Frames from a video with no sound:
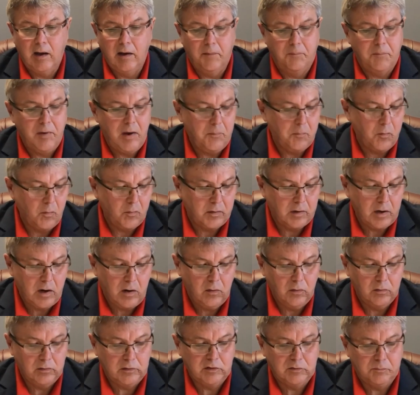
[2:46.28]
paper
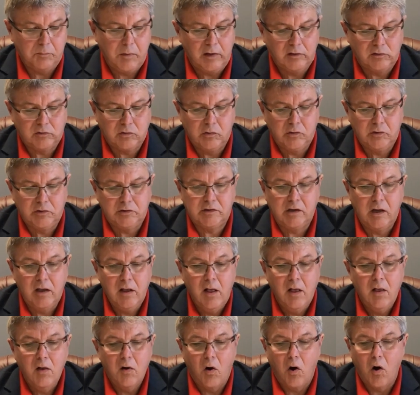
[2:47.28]
towel dispensers,
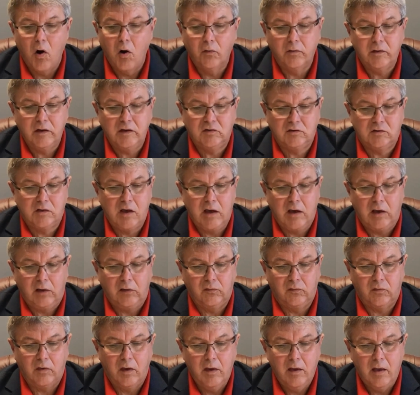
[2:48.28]
all these
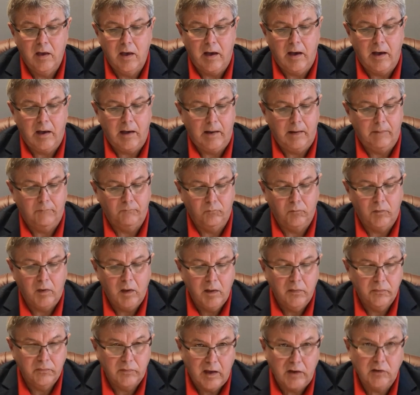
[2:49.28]
things,
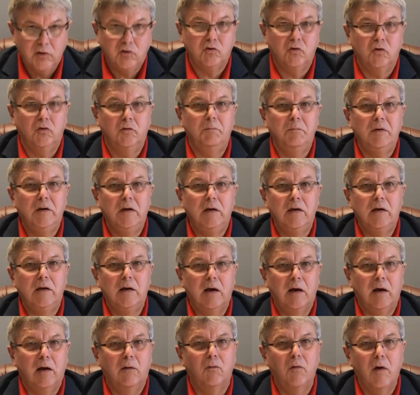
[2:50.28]
they should be
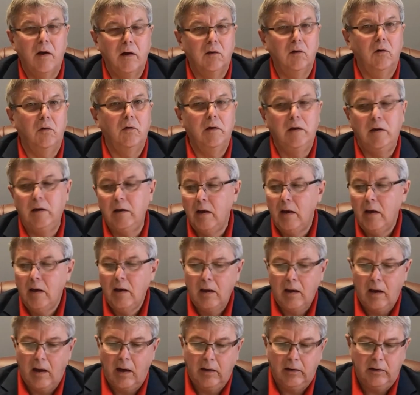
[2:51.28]
regularly
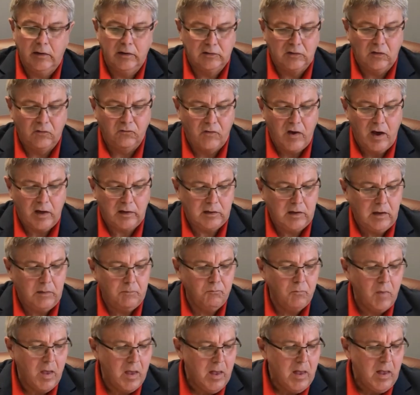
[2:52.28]

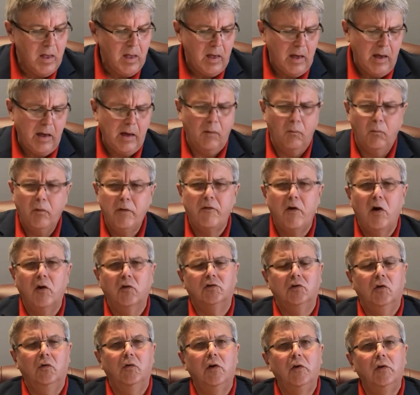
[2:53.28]
disinfected. We've
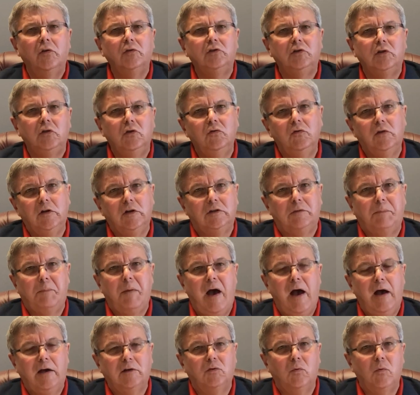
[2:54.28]
also heard too this
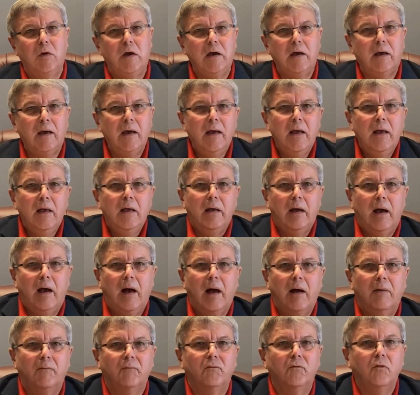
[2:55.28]
past week,
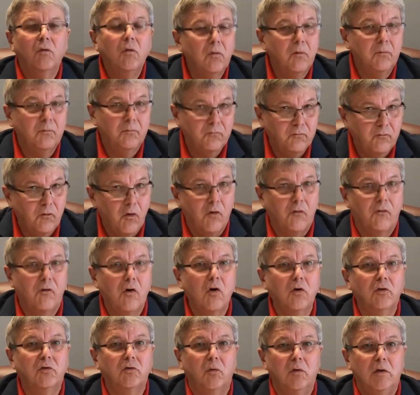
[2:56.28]
for
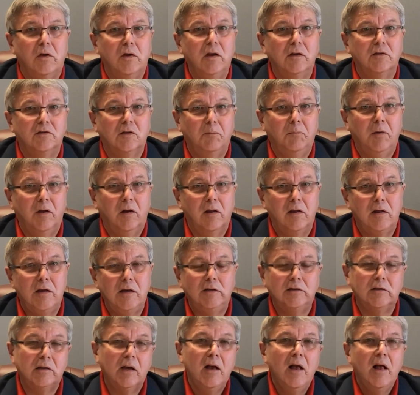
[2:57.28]
folks with
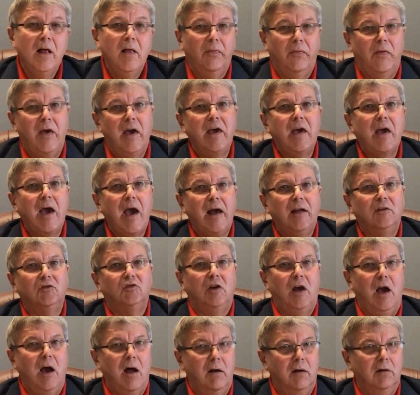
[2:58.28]
disabilities, they had
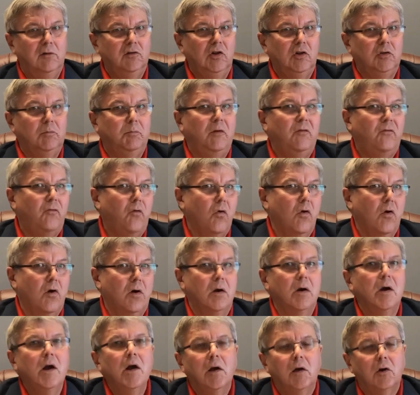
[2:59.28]
challenges
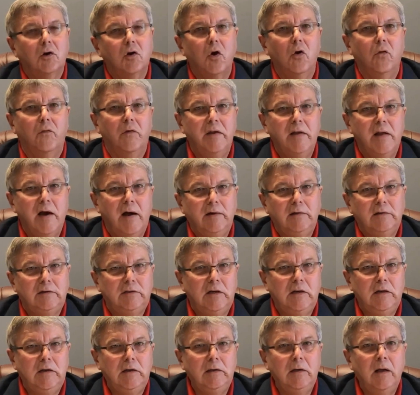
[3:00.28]
before
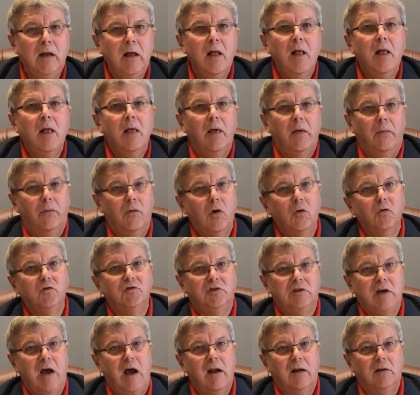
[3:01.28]
COVID-19. Those
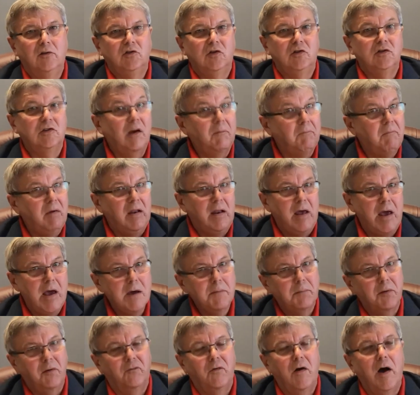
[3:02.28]
challenges have been
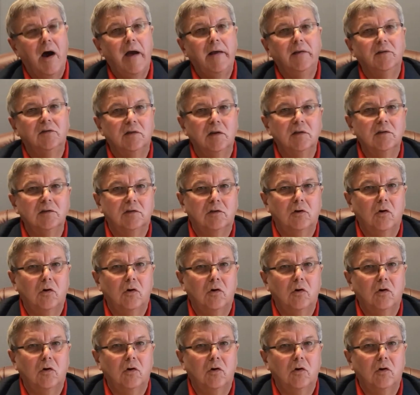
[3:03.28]
amplified since